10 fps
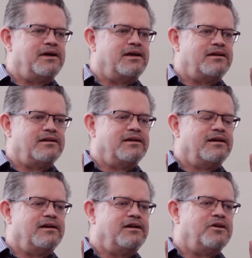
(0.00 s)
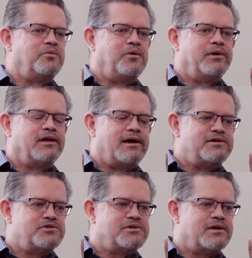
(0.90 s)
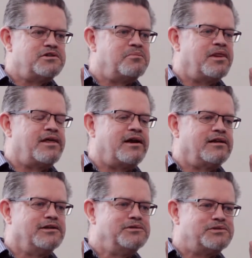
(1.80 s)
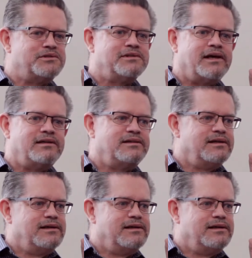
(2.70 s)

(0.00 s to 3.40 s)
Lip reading: and we realize you're such a pathetic loser that